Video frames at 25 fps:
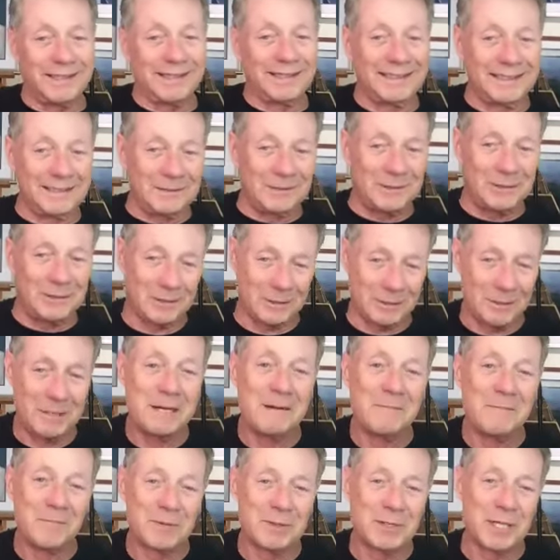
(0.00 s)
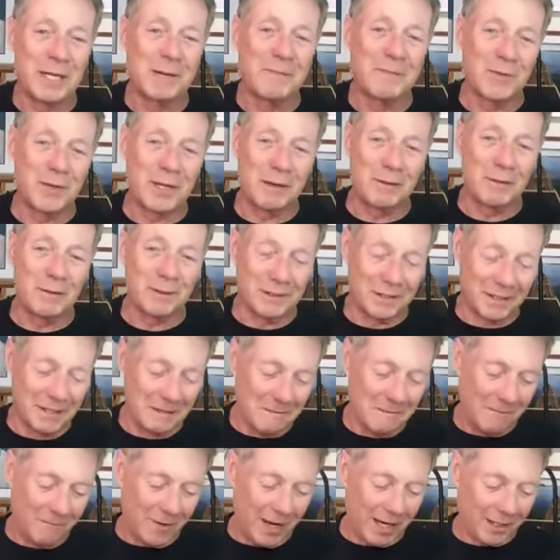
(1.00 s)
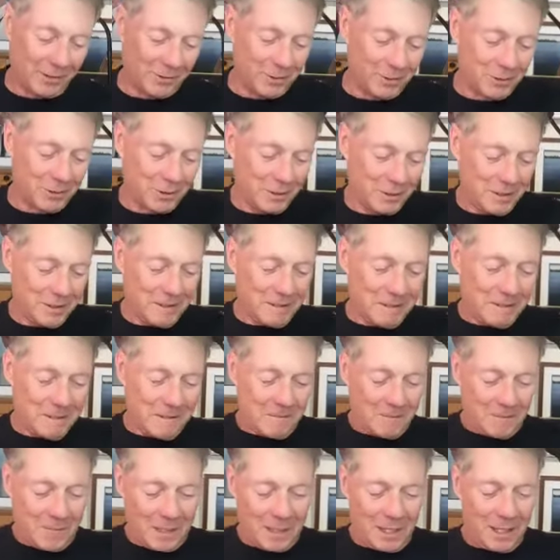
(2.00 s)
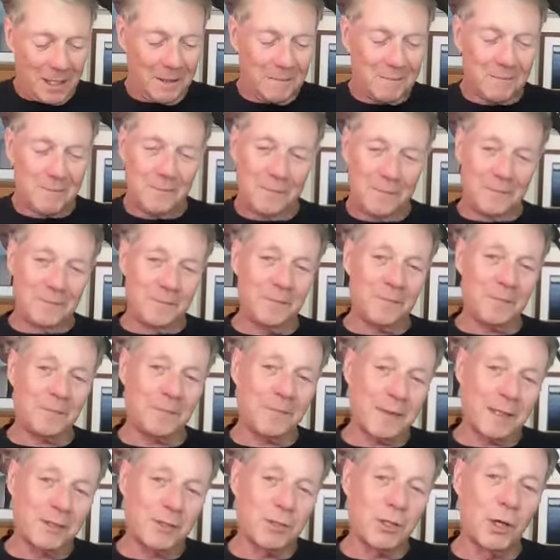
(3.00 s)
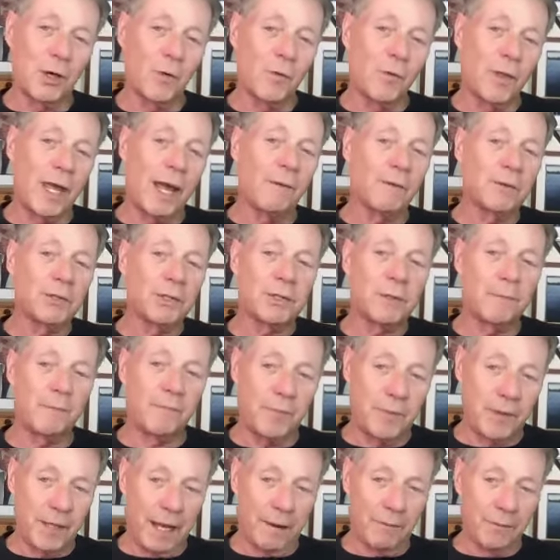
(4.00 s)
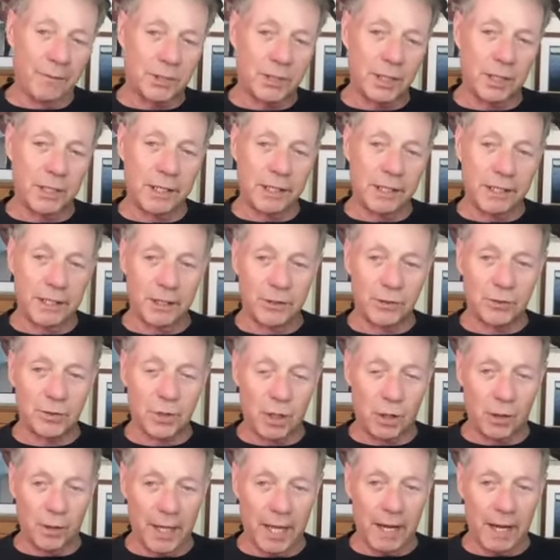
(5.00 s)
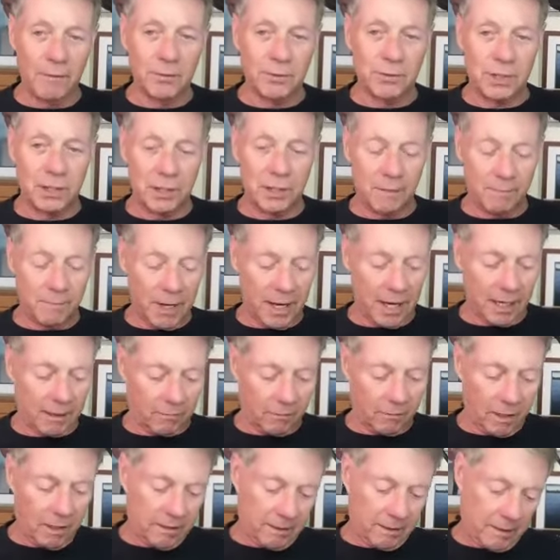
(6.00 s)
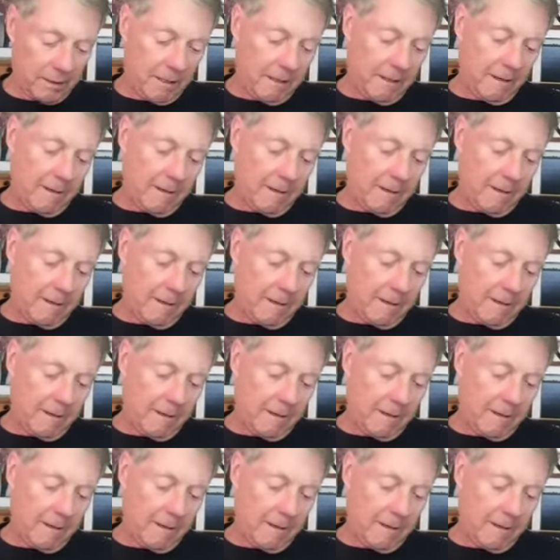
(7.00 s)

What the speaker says: So same thing with factors. So that was in the intro, and that was in the background.